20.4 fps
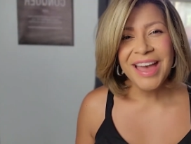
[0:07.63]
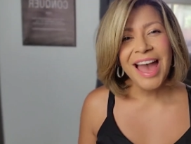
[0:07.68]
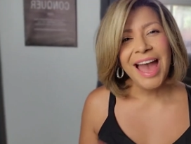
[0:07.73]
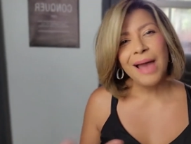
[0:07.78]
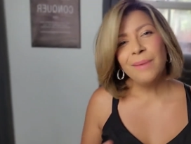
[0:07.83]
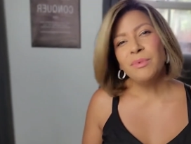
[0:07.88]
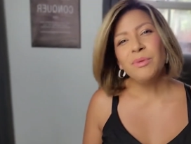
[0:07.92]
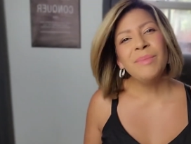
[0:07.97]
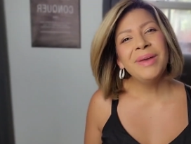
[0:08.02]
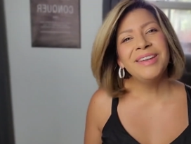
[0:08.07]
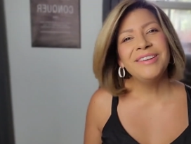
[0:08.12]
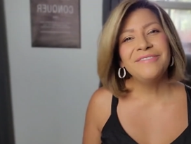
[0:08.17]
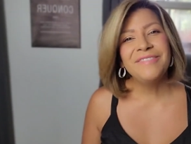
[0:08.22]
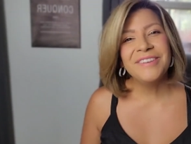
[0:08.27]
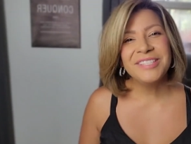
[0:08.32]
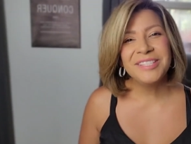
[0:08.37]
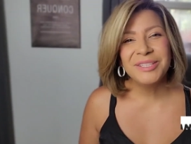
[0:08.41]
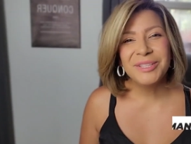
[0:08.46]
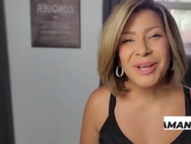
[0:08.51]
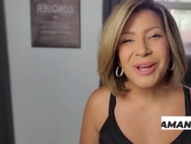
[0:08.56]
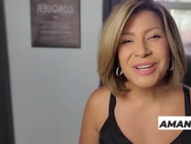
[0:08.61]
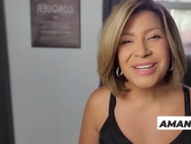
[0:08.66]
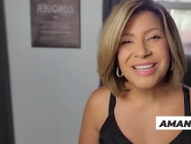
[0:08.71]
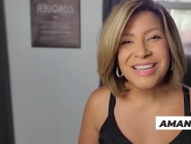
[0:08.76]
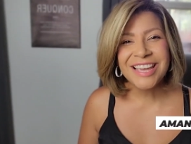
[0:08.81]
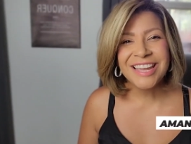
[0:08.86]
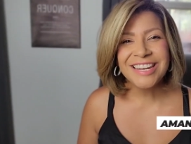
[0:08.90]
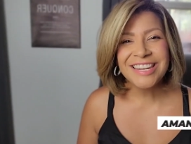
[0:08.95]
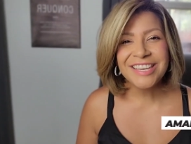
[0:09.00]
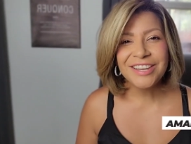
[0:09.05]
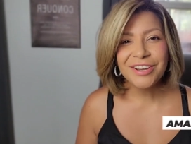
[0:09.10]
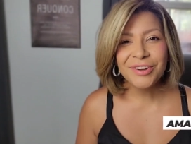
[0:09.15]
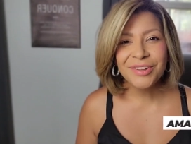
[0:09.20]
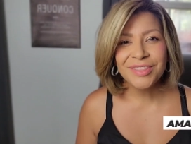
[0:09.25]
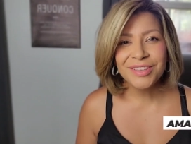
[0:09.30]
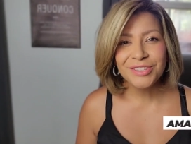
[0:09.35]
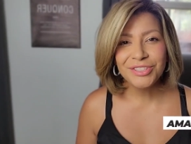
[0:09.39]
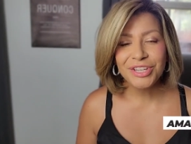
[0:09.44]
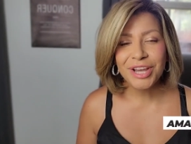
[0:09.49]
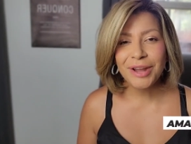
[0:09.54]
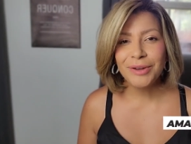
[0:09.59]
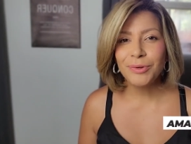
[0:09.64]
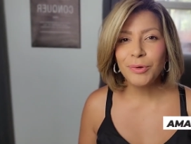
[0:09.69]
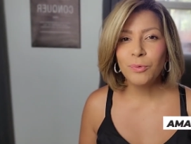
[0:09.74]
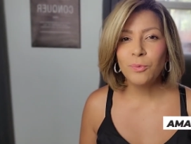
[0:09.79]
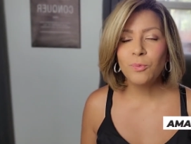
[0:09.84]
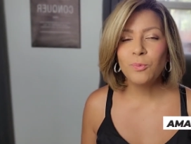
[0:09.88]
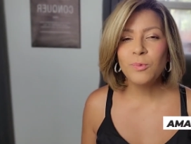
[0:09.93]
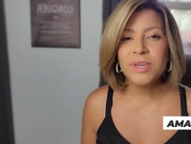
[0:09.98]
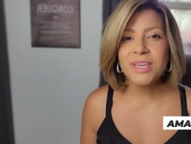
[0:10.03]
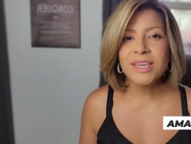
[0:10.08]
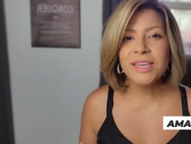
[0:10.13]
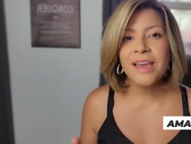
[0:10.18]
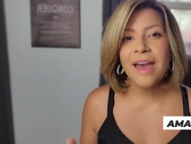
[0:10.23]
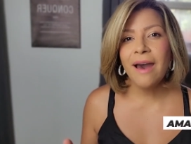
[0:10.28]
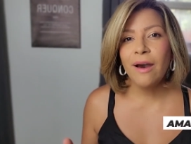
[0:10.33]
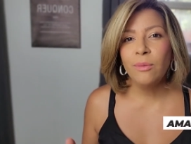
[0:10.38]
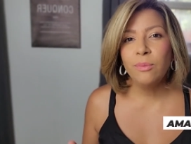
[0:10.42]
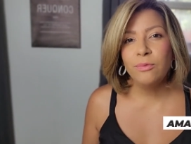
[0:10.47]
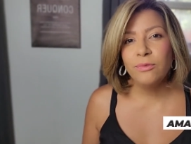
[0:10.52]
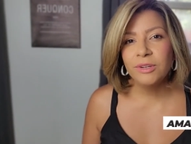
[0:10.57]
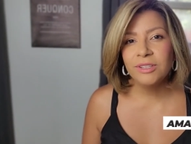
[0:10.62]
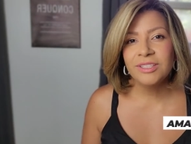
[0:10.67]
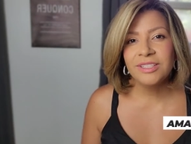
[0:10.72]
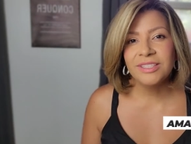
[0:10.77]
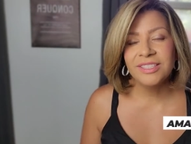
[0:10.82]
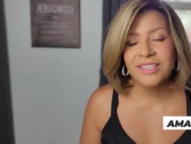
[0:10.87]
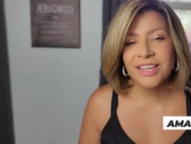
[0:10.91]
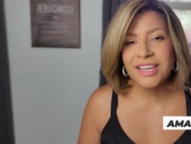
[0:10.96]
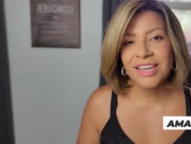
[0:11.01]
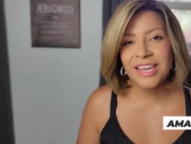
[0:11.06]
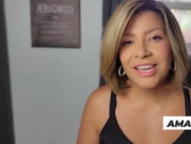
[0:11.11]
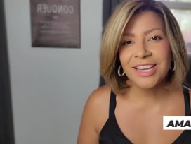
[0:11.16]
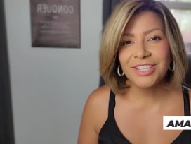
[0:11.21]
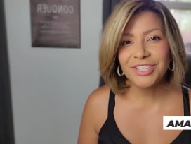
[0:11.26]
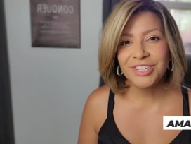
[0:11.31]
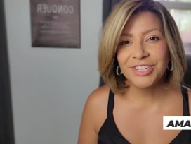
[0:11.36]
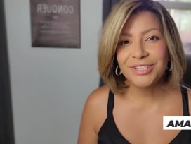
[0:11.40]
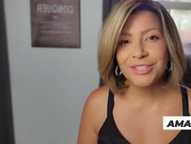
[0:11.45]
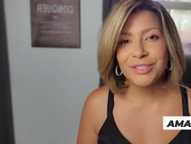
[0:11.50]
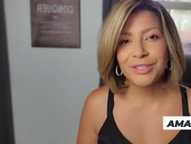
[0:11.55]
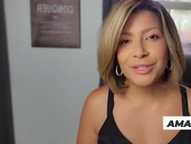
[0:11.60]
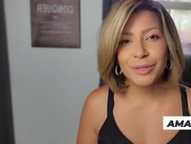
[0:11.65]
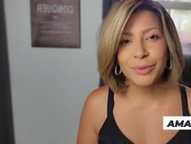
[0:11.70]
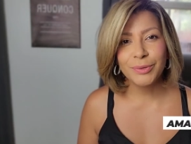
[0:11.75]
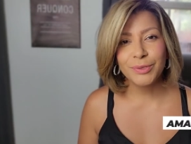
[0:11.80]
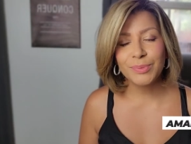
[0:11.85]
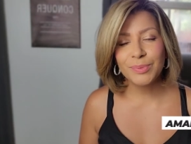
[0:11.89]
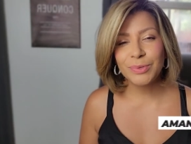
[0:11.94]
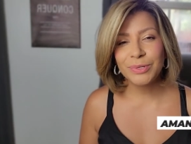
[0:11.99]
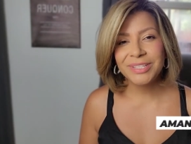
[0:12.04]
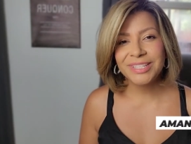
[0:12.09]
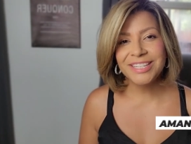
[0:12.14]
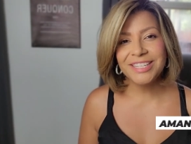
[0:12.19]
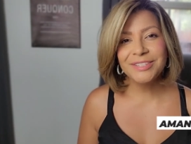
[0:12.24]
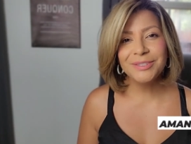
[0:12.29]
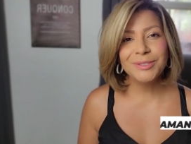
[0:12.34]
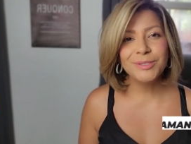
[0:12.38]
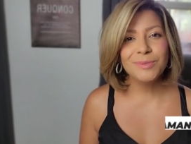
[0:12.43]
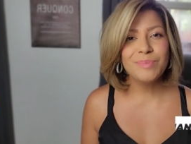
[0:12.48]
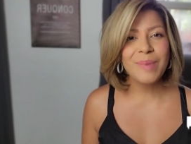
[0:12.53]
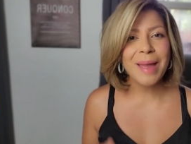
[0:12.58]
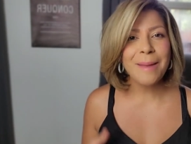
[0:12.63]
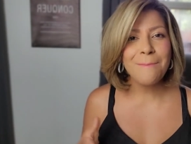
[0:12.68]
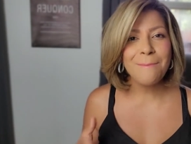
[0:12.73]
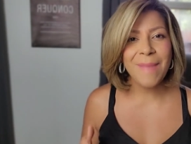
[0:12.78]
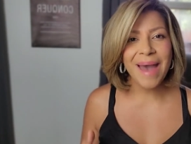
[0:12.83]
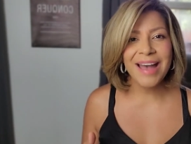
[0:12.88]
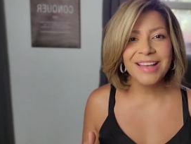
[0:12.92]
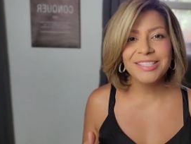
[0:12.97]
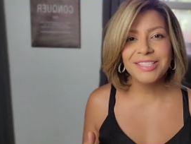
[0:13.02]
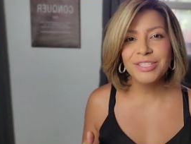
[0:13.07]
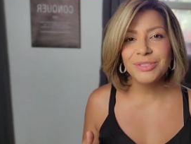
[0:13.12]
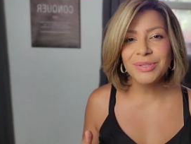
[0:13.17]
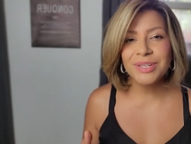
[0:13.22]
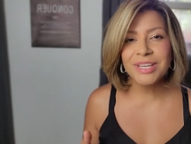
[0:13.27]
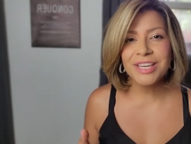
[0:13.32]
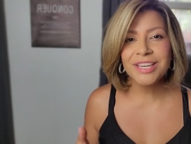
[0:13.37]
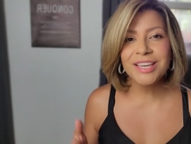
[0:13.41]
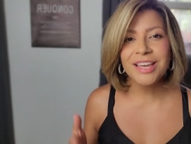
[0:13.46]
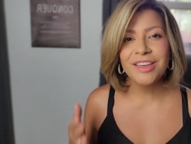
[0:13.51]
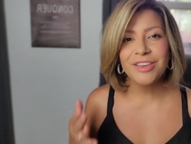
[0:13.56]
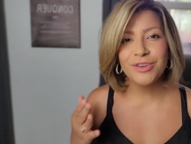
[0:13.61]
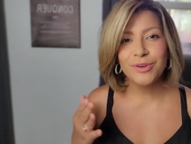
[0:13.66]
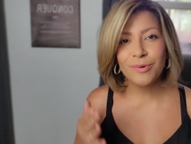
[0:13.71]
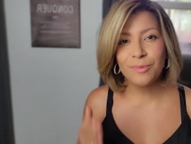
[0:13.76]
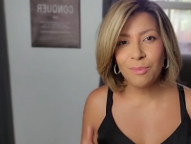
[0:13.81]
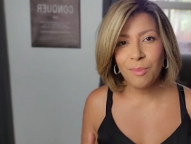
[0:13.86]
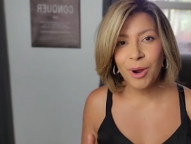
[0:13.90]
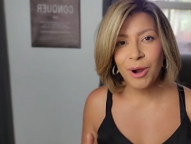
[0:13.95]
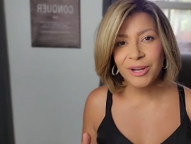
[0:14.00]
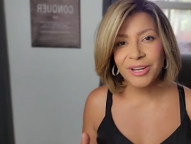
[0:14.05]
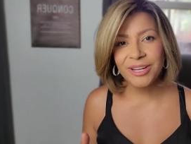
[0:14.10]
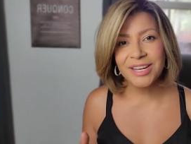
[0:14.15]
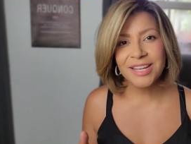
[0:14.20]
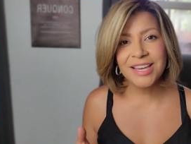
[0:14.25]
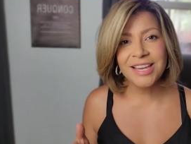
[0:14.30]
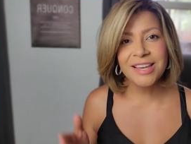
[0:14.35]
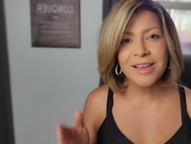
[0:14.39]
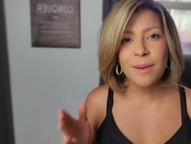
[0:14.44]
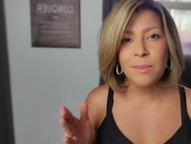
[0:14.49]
I'm Amanda Fezolani, and here on this channel, we help real estate agents close more deals by mastering your marketing,